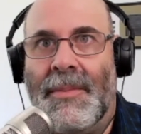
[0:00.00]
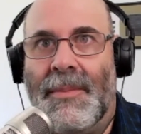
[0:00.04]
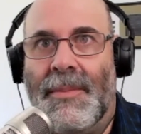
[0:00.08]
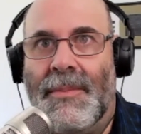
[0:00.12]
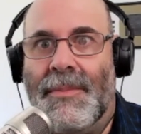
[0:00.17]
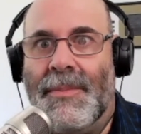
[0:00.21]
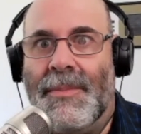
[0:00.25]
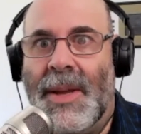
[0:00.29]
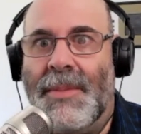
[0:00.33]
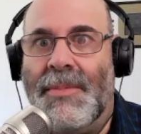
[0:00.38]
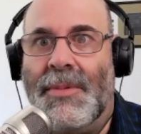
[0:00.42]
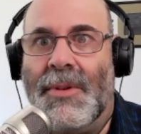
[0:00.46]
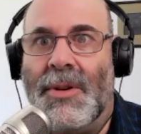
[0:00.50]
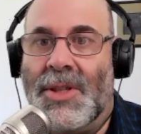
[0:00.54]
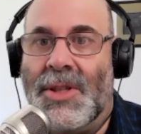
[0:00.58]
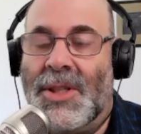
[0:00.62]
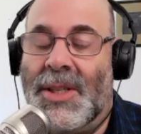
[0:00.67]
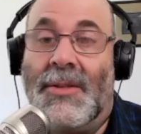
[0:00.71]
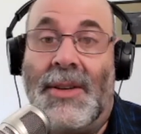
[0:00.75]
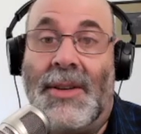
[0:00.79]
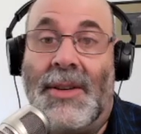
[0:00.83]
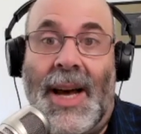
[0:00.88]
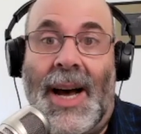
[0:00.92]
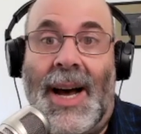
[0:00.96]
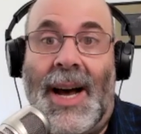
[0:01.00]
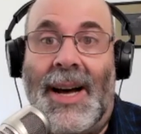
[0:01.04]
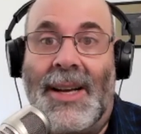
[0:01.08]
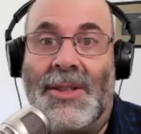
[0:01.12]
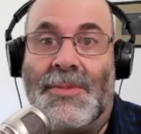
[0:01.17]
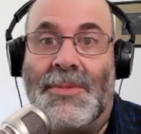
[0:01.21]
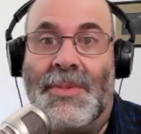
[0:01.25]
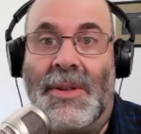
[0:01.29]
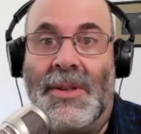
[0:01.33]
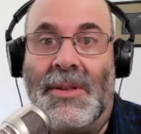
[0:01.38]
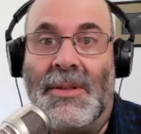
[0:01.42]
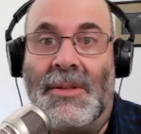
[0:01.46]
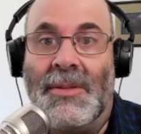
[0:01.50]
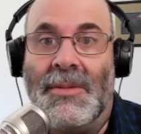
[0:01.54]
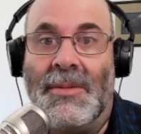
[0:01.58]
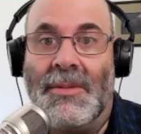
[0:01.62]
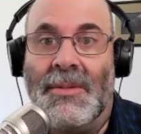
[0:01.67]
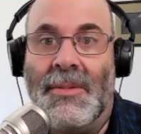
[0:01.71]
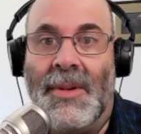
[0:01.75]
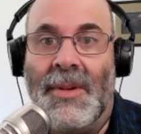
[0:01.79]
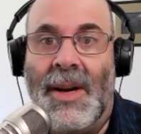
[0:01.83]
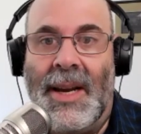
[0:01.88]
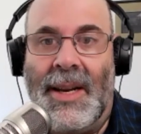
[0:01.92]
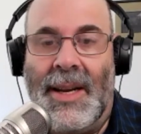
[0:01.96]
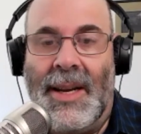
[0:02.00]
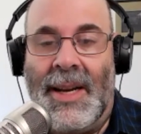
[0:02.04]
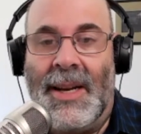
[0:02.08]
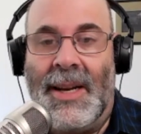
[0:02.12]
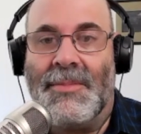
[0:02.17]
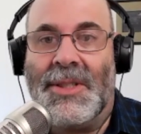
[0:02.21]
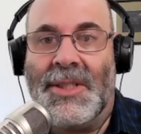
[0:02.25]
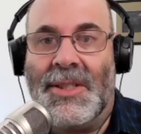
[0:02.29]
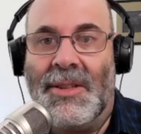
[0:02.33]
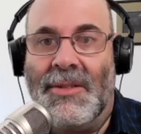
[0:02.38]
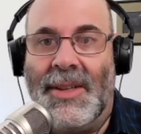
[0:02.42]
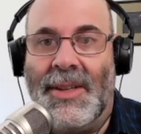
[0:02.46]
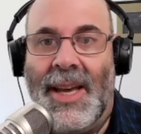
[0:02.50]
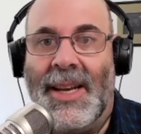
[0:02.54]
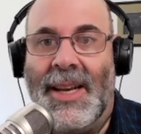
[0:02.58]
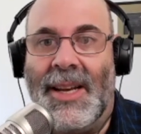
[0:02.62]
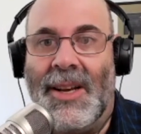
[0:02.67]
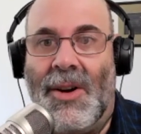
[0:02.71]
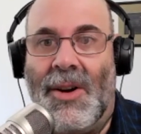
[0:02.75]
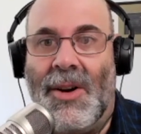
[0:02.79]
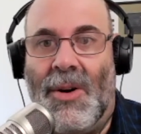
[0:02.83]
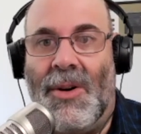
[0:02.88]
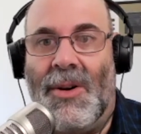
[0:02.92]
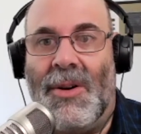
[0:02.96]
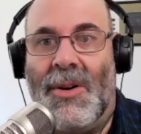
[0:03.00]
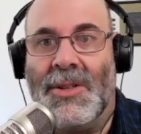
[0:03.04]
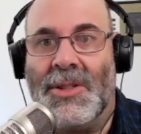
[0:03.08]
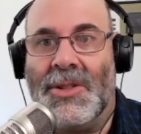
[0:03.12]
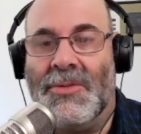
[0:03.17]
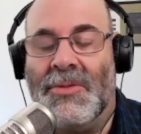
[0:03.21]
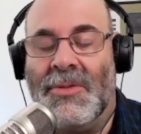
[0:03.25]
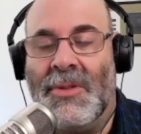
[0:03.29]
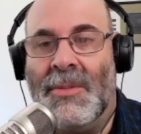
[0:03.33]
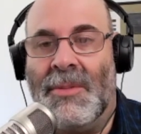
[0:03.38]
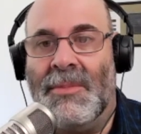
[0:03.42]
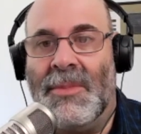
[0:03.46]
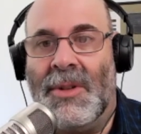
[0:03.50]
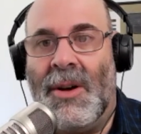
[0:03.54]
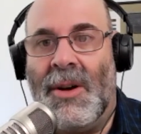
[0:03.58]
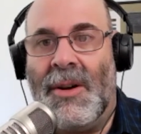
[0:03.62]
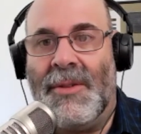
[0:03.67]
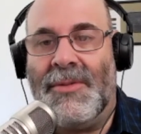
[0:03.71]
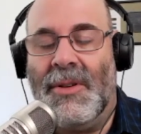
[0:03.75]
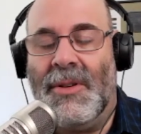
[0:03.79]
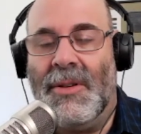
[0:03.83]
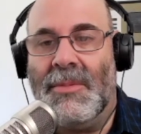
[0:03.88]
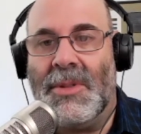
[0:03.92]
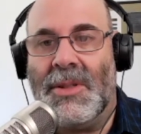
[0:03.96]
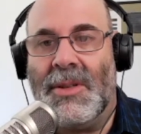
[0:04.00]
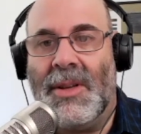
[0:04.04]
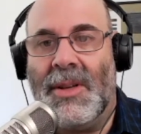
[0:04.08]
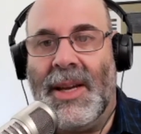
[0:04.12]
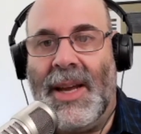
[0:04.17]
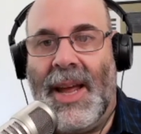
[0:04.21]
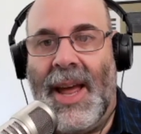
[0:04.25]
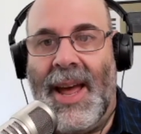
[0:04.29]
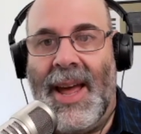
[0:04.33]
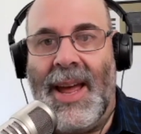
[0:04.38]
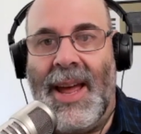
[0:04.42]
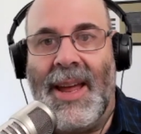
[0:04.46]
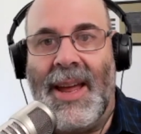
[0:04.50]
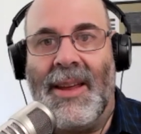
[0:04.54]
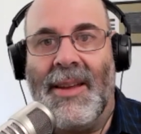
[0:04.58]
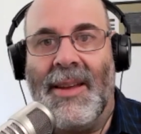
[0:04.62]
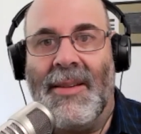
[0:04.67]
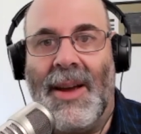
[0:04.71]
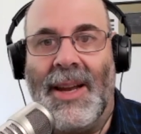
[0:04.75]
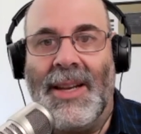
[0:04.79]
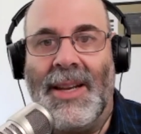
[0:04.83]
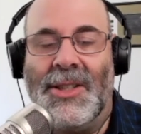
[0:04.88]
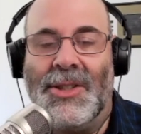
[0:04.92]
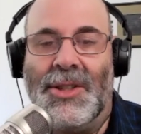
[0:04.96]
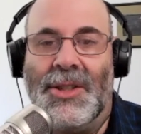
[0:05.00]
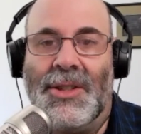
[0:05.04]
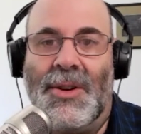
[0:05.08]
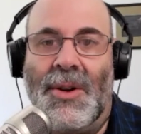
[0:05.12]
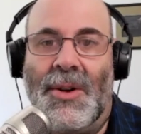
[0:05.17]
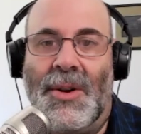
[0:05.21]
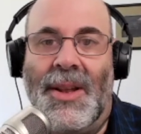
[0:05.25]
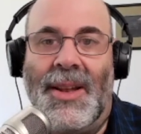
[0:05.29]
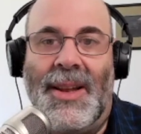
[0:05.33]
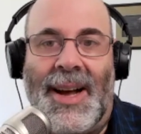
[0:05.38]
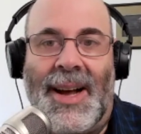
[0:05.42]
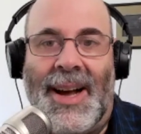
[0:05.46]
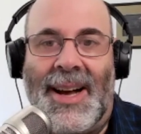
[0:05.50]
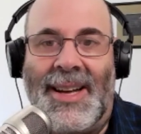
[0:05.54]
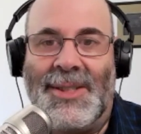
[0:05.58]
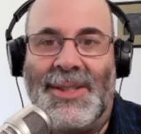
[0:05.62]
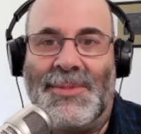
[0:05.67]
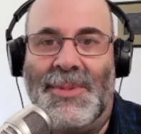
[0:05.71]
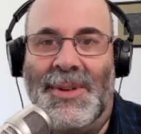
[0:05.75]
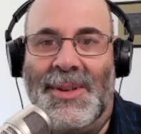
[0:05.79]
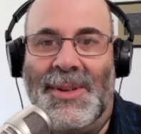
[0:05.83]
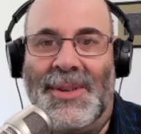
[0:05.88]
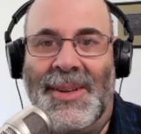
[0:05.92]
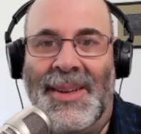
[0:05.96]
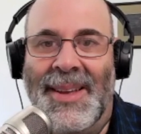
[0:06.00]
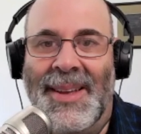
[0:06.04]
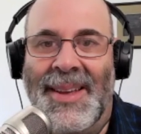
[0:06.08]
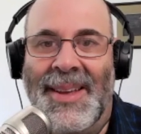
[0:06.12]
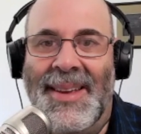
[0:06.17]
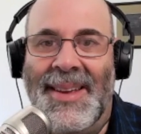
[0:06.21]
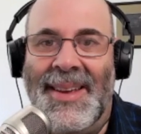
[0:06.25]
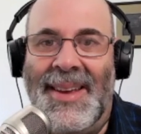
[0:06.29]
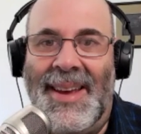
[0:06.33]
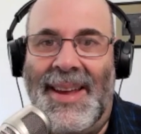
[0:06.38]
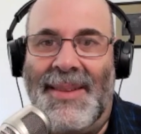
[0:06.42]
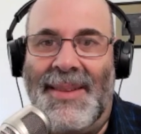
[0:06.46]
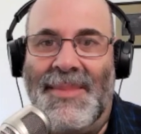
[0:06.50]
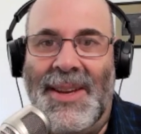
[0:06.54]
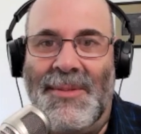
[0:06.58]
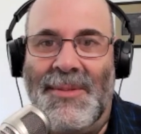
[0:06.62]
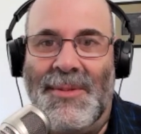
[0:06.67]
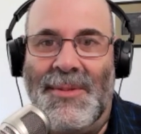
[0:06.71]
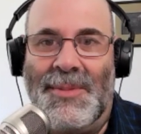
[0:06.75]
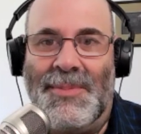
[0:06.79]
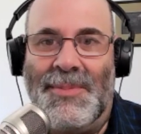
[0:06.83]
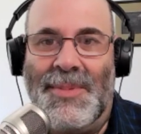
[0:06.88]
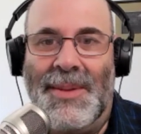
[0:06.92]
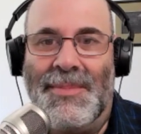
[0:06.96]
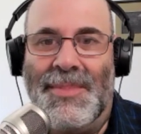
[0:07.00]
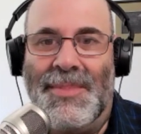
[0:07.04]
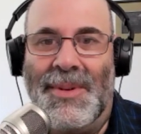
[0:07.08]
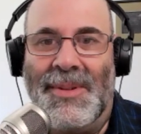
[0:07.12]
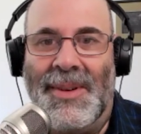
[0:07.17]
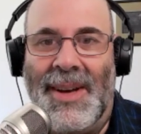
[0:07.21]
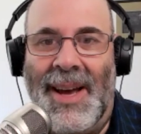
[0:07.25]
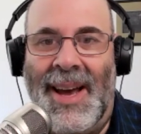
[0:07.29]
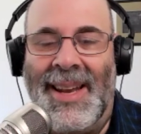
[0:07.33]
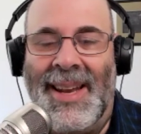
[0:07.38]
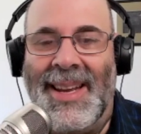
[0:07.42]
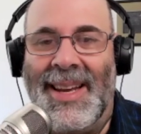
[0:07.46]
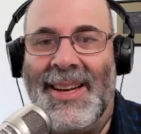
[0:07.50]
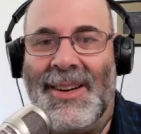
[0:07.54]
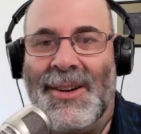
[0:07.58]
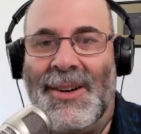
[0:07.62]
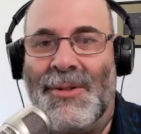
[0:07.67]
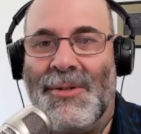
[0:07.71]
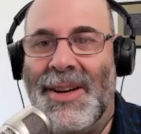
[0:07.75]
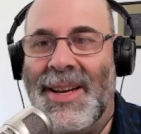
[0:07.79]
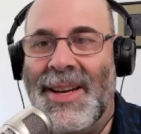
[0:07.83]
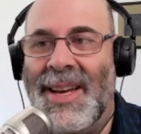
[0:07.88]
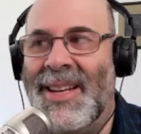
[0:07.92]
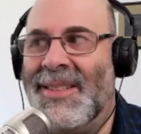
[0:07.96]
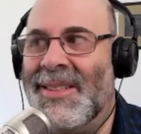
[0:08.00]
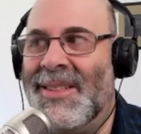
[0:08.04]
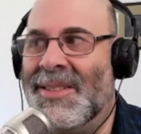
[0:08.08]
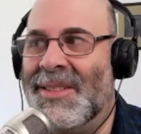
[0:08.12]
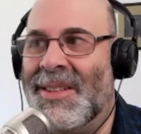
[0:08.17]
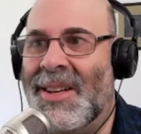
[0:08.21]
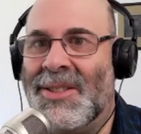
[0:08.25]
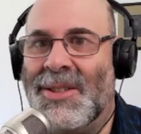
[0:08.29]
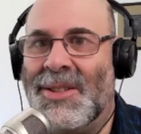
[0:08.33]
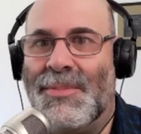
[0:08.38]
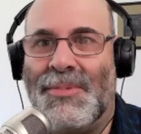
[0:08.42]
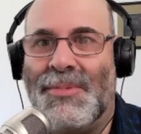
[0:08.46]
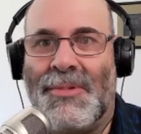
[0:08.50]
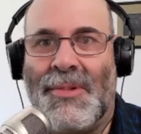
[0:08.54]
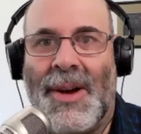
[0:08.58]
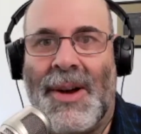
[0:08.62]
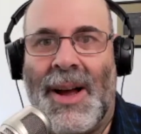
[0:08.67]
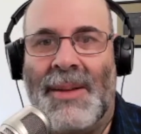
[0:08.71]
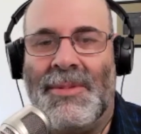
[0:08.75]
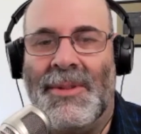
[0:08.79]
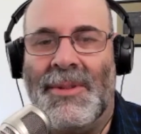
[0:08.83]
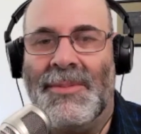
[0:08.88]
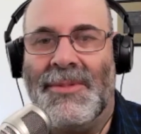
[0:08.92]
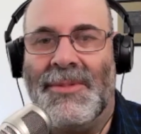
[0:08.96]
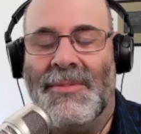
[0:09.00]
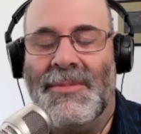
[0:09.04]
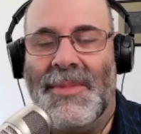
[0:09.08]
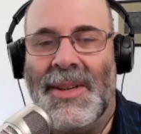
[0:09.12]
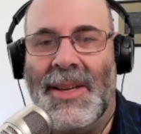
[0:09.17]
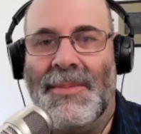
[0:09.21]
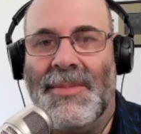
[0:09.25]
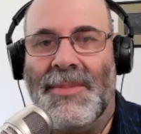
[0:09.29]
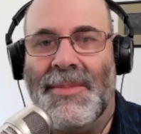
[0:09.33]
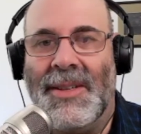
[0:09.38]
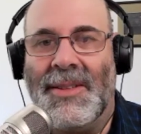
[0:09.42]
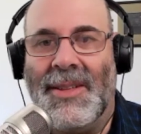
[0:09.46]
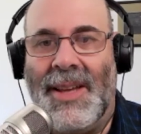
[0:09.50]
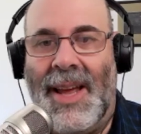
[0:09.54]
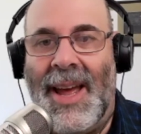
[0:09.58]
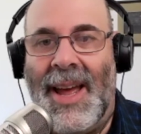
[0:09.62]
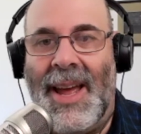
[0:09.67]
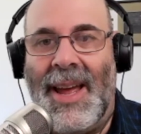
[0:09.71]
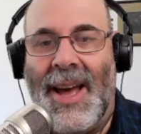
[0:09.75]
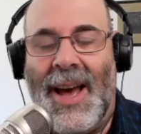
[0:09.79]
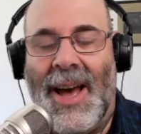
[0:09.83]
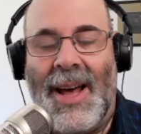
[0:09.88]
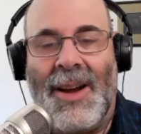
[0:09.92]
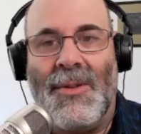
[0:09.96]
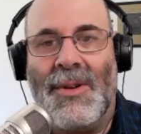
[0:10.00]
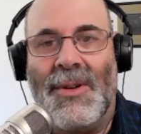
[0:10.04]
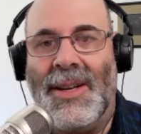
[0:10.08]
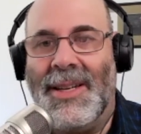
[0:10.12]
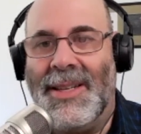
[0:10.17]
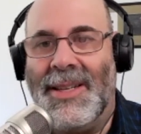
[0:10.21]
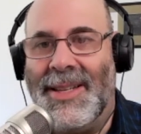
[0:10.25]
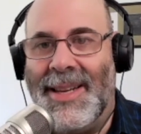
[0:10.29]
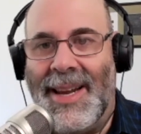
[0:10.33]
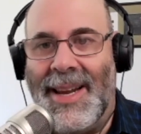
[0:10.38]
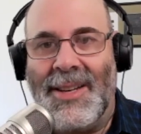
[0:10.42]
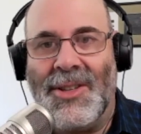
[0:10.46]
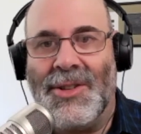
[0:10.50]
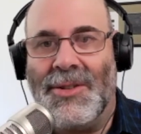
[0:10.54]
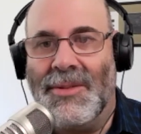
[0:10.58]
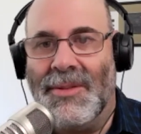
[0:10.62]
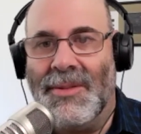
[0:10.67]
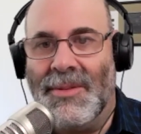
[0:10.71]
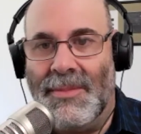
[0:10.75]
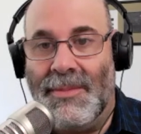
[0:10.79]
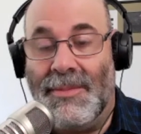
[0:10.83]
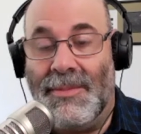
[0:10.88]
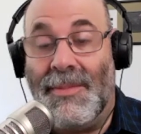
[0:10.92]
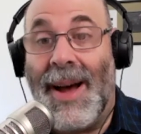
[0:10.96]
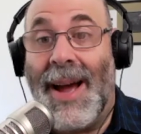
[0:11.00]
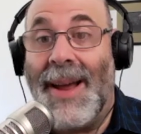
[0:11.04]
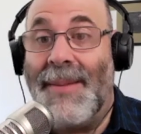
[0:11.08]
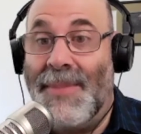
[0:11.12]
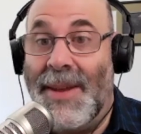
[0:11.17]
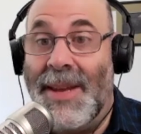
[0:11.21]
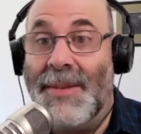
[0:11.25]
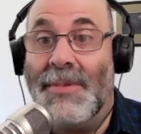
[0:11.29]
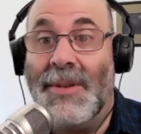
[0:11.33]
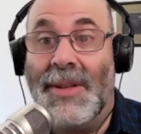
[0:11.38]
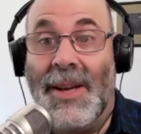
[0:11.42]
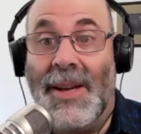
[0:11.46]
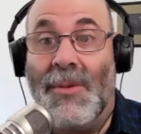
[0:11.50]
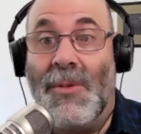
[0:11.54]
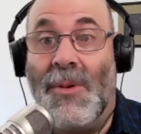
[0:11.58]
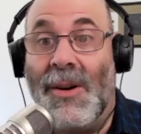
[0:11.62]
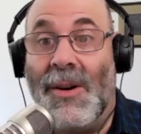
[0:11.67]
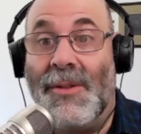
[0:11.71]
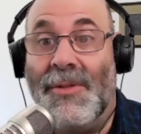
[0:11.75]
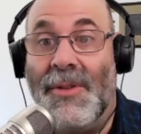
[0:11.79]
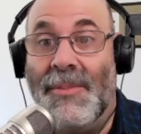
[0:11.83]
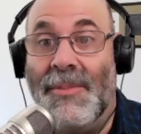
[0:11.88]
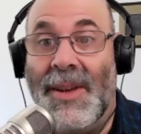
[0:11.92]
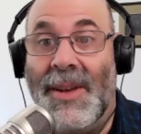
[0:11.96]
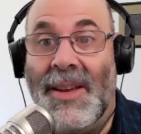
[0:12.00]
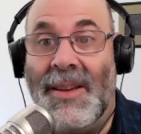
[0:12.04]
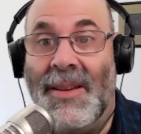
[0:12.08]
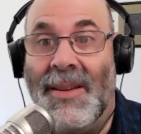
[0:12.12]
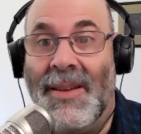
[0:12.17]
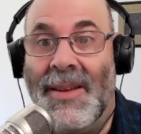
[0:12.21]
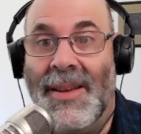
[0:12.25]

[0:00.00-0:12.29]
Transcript: people are still in the hospital, right? And I'm still getting calls from law firms like, hey, I need you to go to the hospital and meet with people. And it creates such a problem for me because I don't want to endanger my people that work for me.